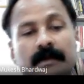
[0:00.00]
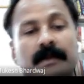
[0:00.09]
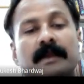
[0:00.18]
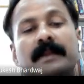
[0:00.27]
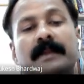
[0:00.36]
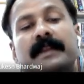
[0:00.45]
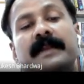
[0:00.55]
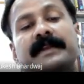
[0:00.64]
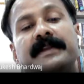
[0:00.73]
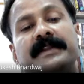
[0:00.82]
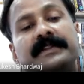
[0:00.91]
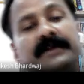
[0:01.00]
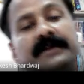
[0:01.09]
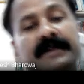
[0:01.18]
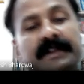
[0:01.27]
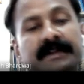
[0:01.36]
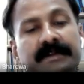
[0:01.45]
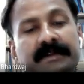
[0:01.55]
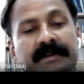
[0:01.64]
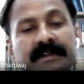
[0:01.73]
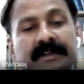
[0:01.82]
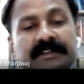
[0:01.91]
In 1913,
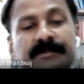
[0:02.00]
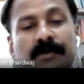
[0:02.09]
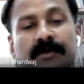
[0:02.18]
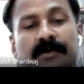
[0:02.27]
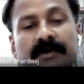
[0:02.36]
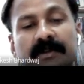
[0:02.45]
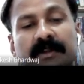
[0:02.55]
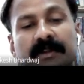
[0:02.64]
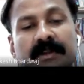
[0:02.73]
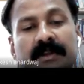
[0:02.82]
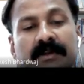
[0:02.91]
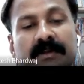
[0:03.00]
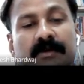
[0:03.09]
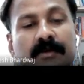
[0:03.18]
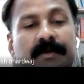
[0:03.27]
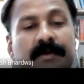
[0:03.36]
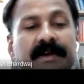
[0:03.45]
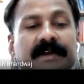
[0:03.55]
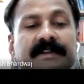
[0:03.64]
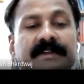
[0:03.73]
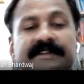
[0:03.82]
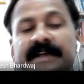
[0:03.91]
Niels Bohr incorporated
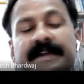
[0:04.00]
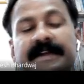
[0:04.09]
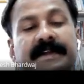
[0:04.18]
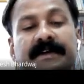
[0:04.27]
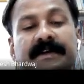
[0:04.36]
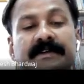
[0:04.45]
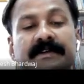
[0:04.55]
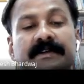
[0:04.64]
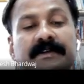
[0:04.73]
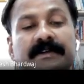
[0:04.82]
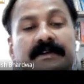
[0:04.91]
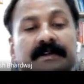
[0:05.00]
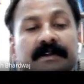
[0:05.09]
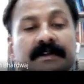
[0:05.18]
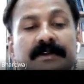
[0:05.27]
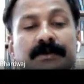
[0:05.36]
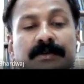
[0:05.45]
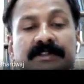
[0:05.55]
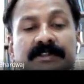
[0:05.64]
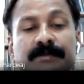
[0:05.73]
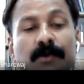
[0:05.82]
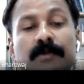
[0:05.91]
this idea into his
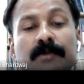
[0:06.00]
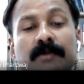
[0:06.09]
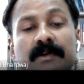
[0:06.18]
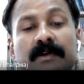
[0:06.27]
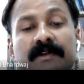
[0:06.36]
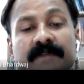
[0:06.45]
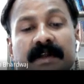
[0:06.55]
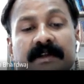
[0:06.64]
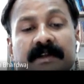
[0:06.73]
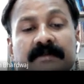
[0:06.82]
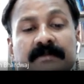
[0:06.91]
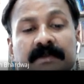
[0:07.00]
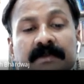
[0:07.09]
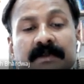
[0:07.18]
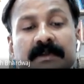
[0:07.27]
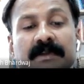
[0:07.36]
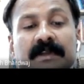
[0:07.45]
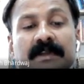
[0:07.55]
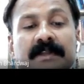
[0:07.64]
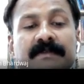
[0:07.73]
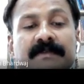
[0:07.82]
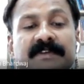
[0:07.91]
Bohr model of the atom,
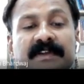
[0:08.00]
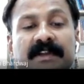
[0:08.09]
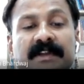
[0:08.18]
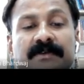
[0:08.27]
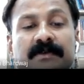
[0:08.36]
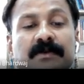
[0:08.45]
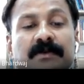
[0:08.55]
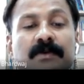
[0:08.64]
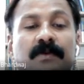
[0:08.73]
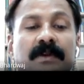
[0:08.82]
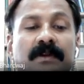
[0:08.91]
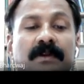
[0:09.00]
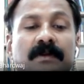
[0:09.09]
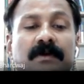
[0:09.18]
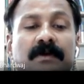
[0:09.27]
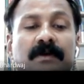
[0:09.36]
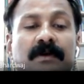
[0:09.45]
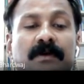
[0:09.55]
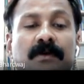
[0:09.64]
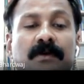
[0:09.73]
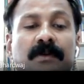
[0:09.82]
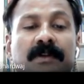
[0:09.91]
in which an electron could
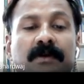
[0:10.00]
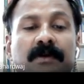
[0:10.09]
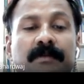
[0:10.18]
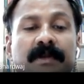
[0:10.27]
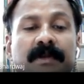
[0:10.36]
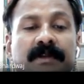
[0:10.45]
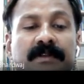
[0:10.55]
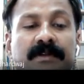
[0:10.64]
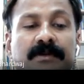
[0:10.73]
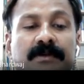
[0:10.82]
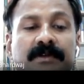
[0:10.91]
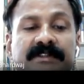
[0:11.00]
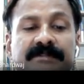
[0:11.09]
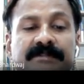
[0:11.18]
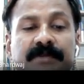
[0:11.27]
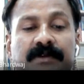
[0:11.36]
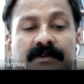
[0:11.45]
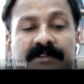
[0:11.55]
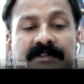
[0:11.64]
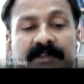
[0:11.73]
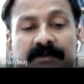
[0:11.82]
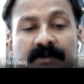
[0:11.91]
only orbit the nucleus in particular
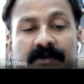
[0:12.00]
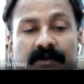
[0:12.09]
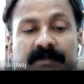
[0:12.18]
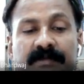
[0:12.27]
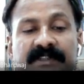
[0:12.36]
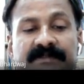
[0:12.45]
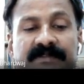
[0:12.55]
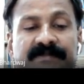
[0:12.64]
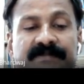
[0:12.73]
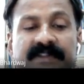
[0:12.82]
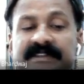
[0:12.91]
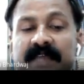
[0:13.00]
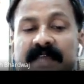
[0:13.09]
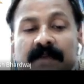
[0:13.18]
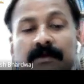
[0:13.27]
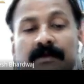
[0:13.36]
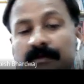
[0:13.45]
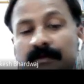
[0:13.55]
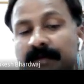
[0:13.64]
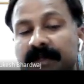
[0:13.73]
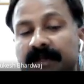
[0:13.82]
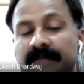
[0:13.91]
circular orbits with fixed angular
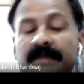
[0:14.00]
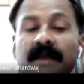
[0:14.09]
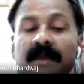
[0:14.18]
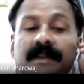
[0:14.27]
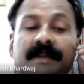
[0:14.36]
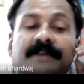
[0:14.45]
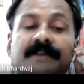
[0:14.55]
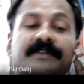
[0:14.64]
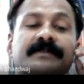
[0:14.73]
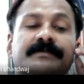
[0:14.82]
momentum and energy.